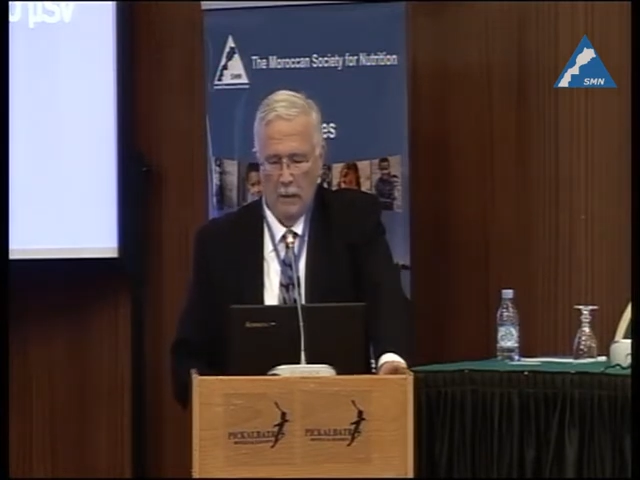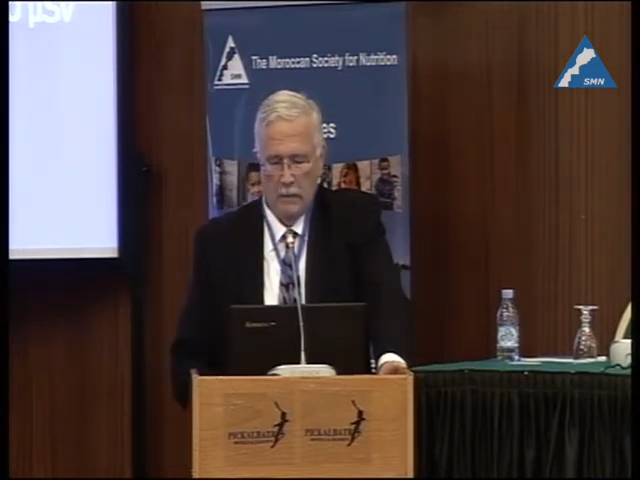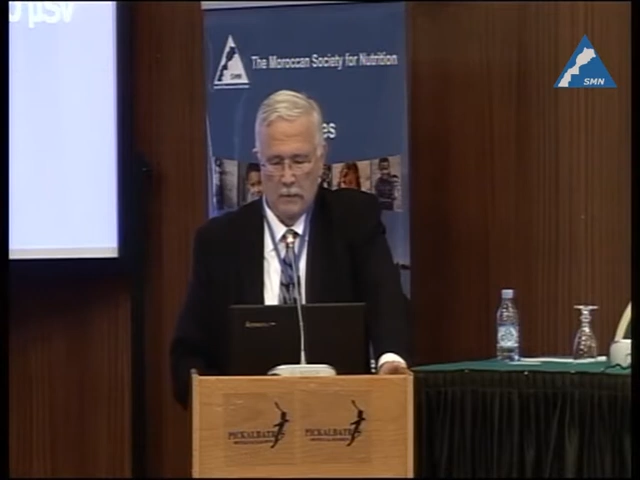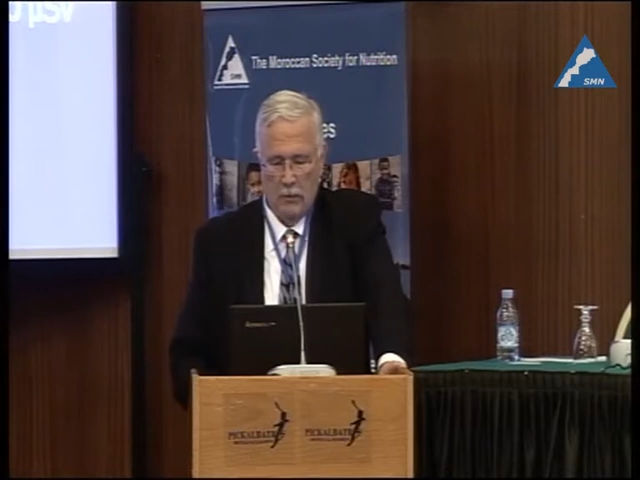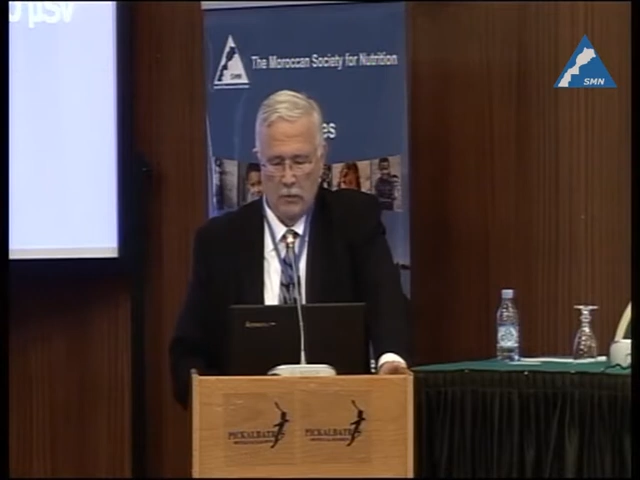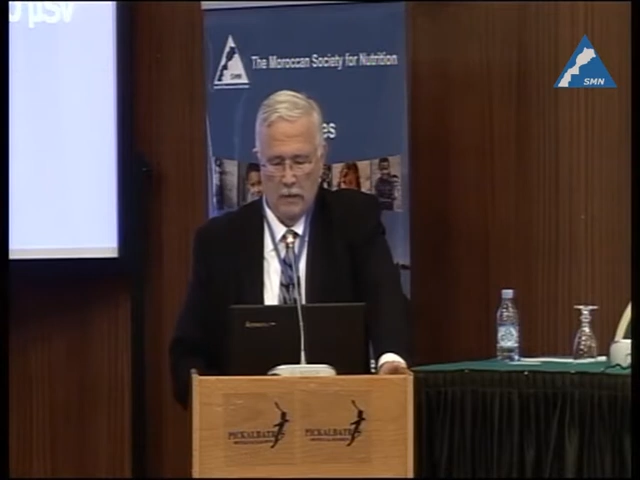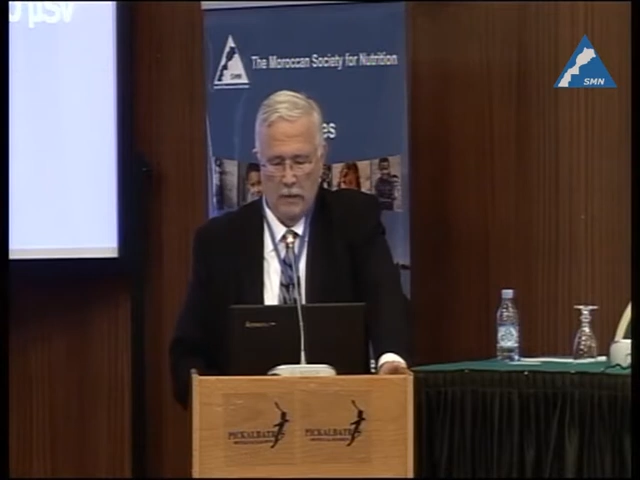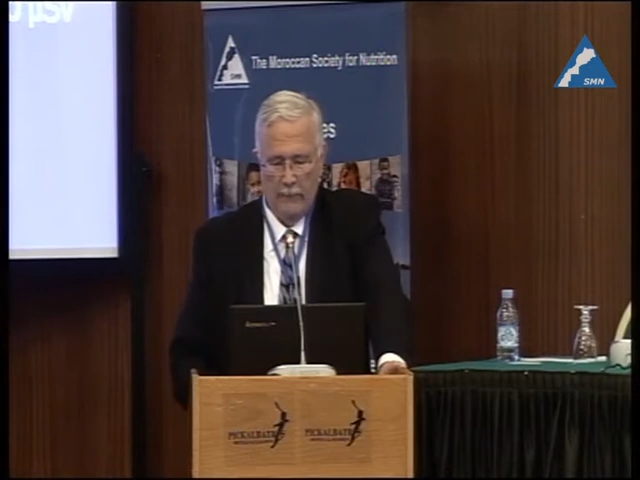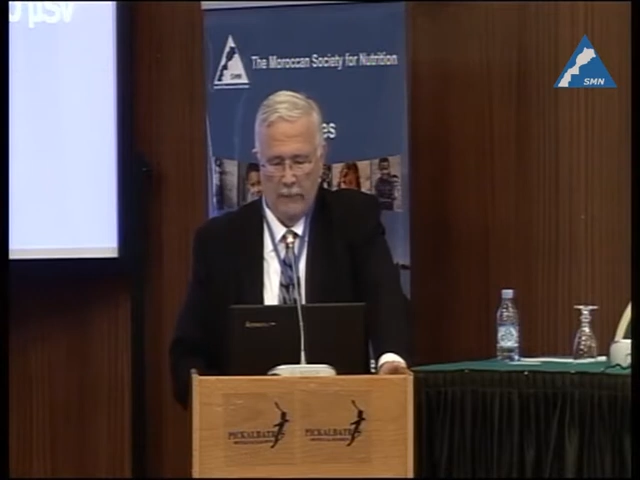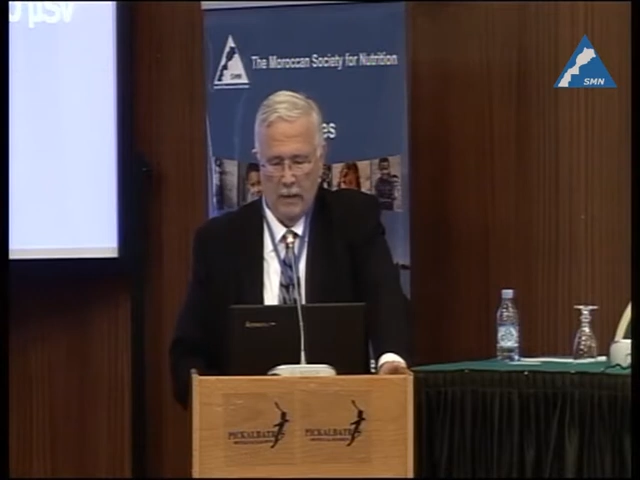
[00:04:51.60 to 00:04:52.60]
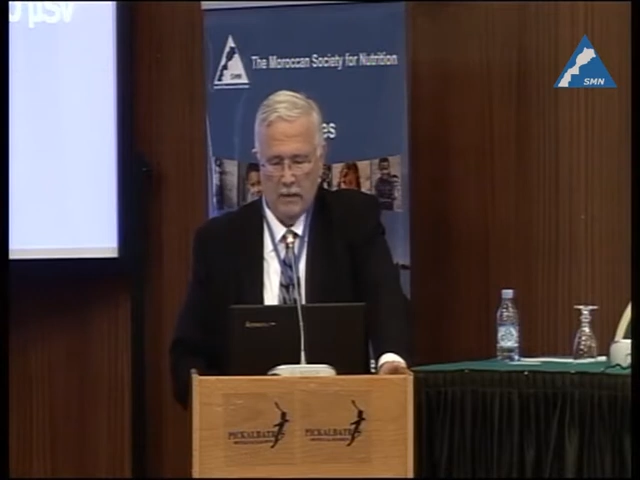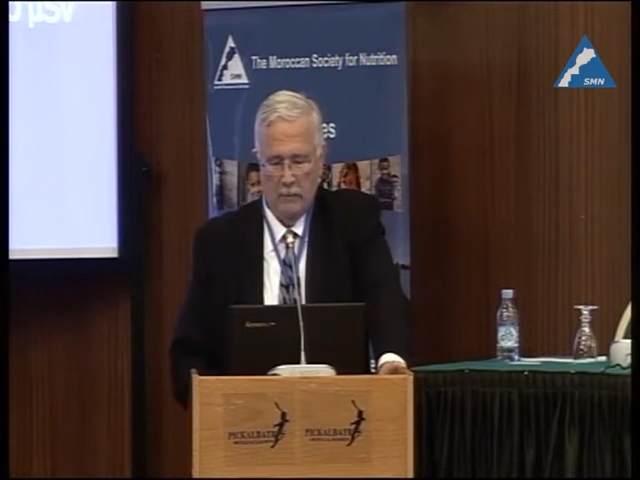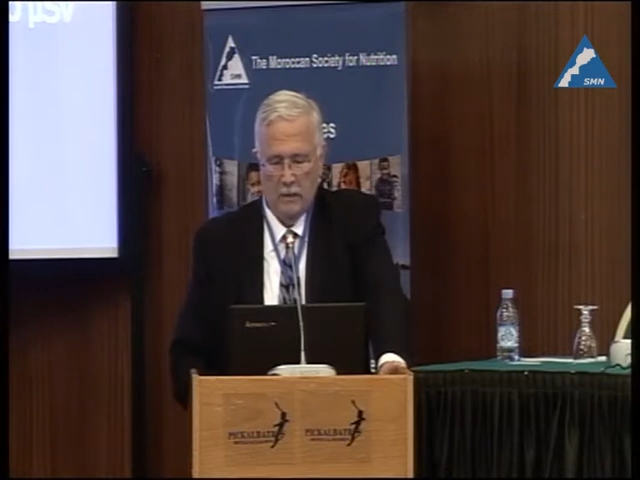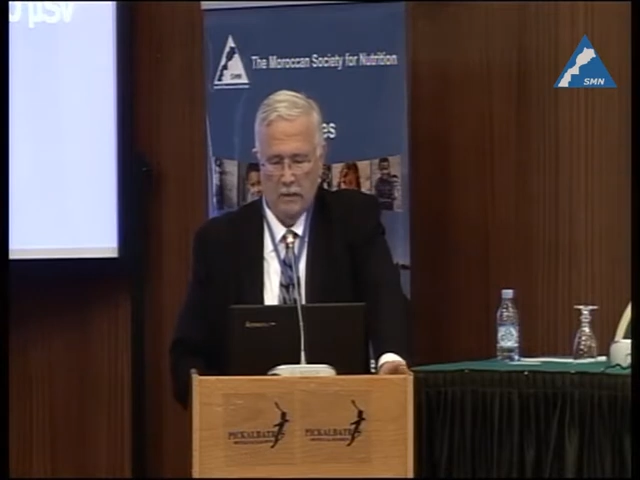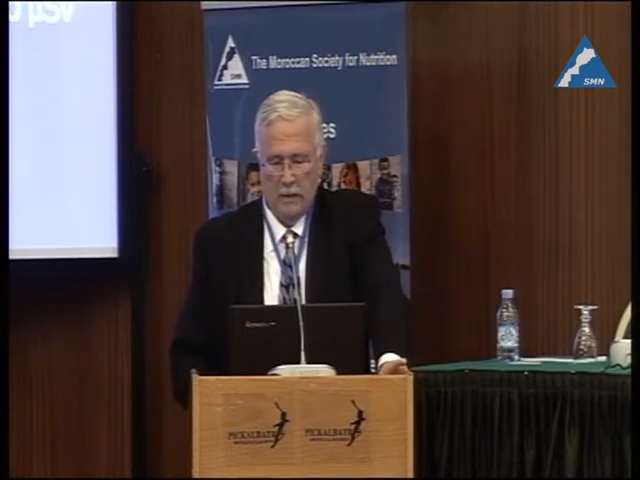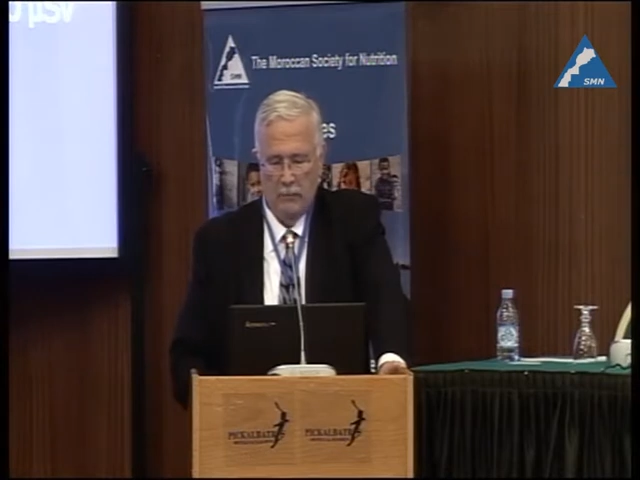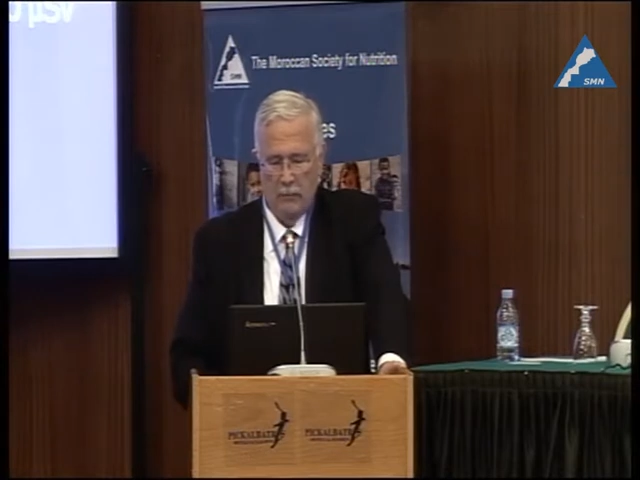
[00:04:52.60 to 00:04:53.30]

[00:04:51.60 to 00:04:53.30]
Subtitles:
So usually the infant has to be asleep,